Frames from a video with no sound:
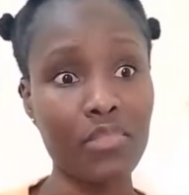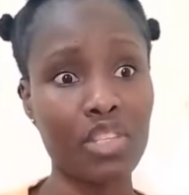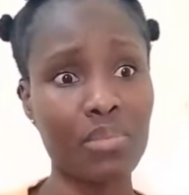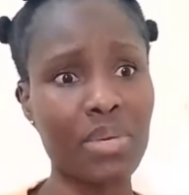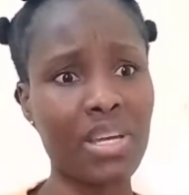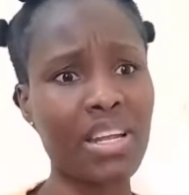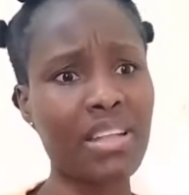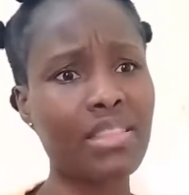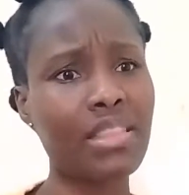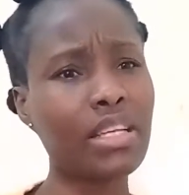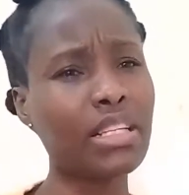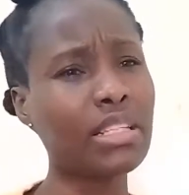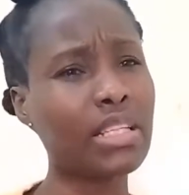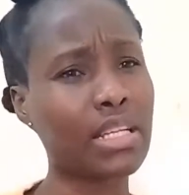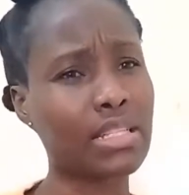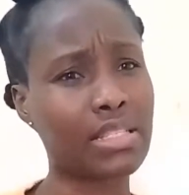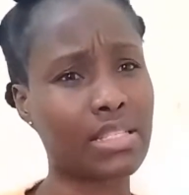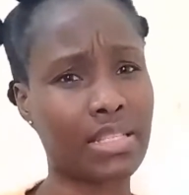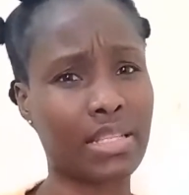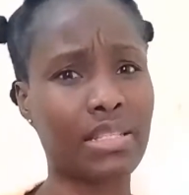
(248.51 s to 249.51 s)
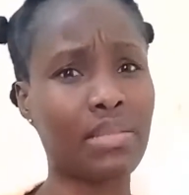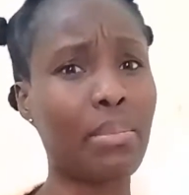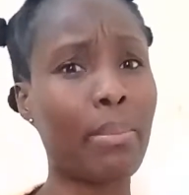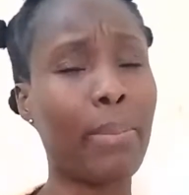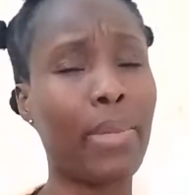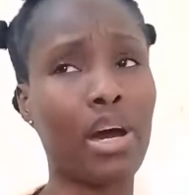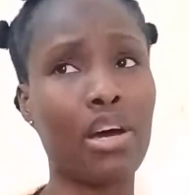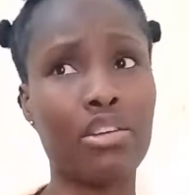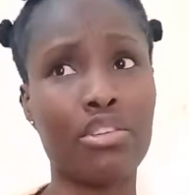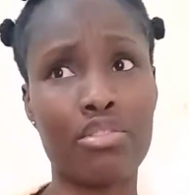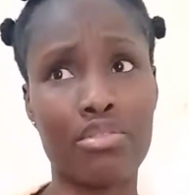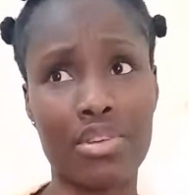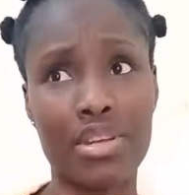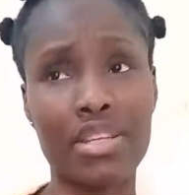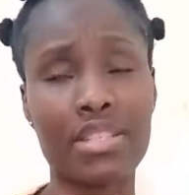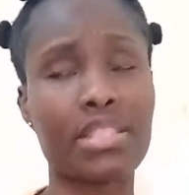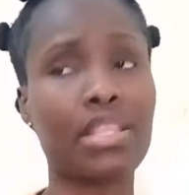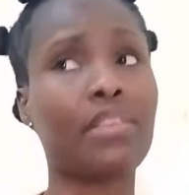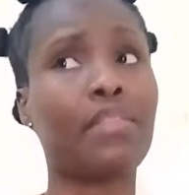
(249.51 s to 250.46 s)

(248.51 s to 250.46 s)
But I think that setting boundaries,